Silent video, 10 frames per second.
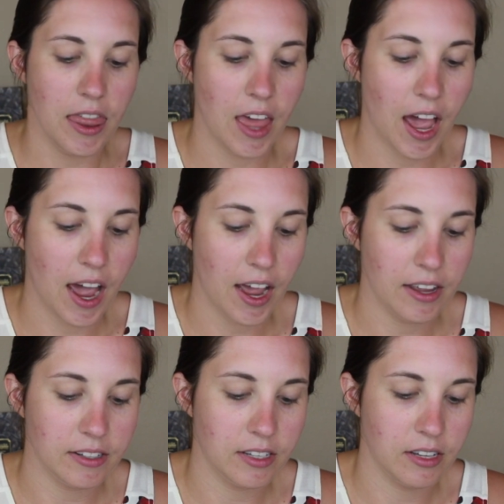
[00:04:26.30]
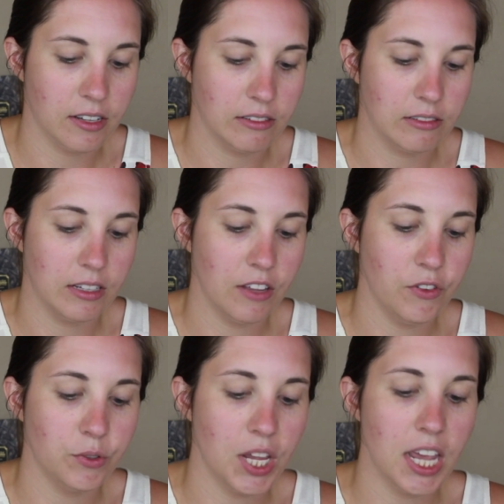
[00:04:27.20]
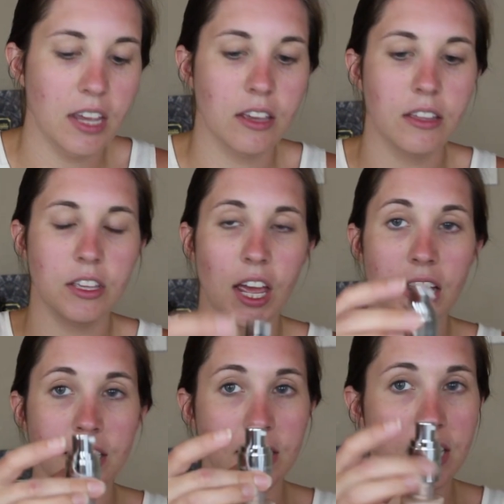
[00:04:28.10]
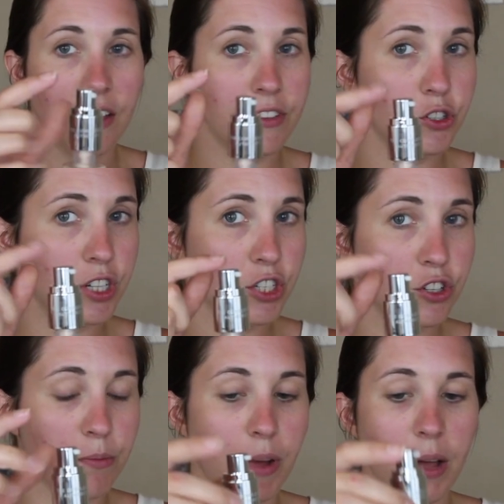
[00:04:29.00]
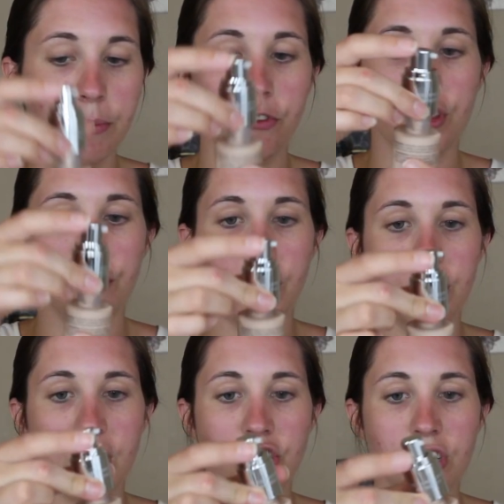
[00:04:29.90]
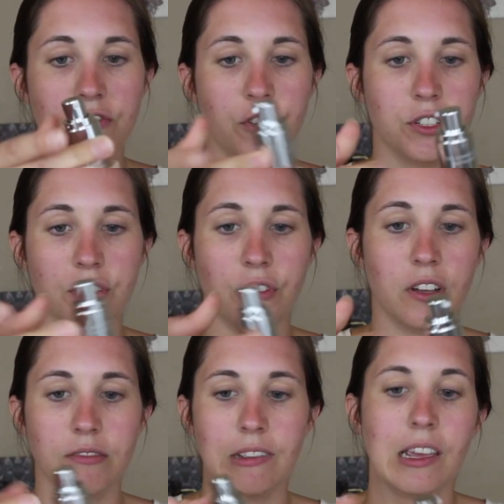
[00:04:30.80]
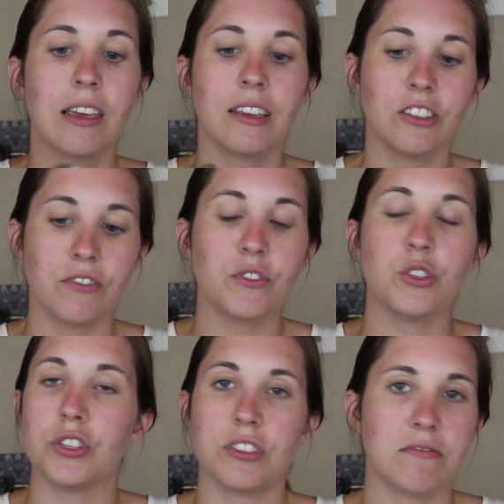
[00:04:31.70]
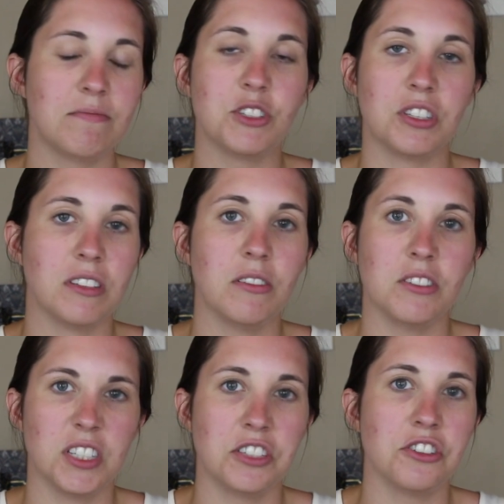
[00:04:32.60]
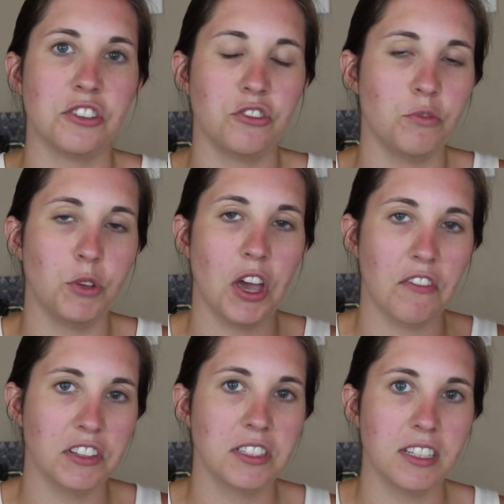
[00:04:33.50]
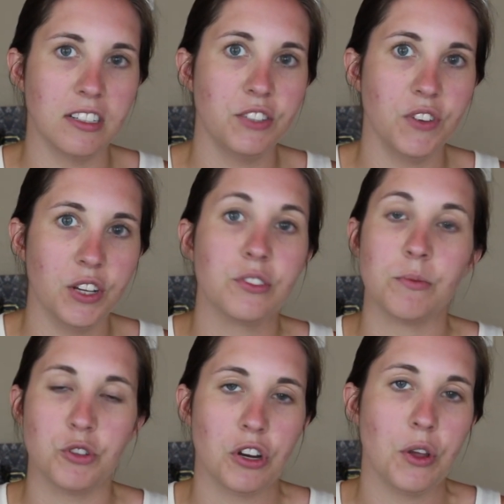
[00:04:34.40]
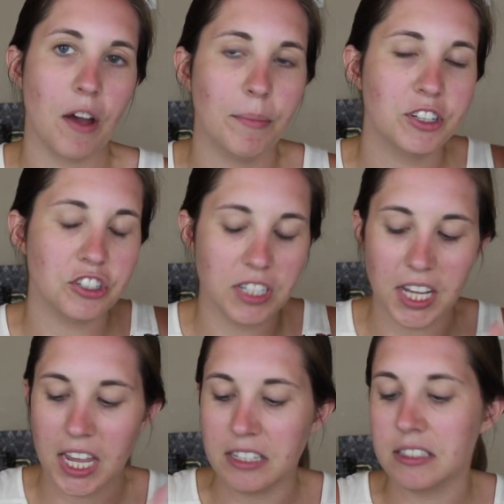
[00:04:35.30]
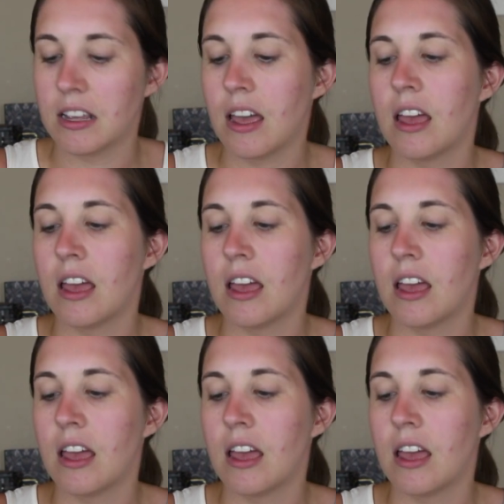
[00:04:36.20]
that if you take, it does have the traditional pump for the foundation. First of all, if you let's just assume you haven't seen these videos. I'm sure you have, but just in case.